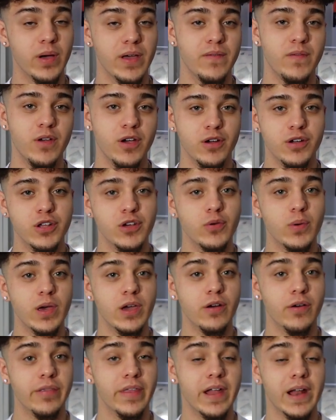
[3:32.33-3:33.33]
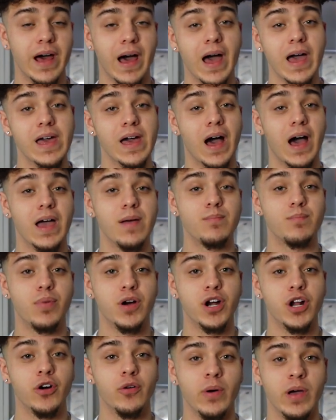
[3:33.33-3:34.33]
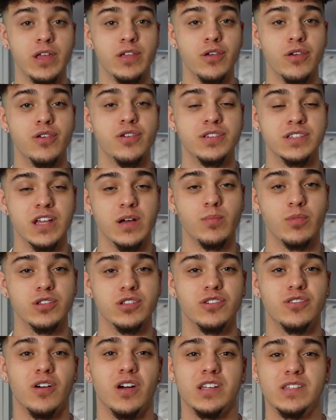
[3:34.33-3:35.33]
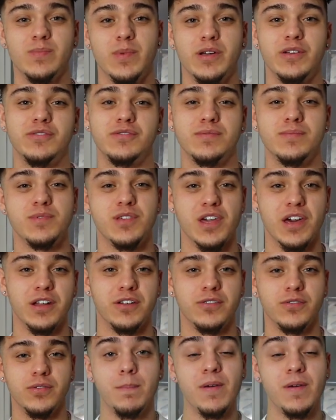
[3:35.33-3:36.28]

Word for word: If you're new here, then hi, I'm Berto and you just stumbled across my YouTube channel.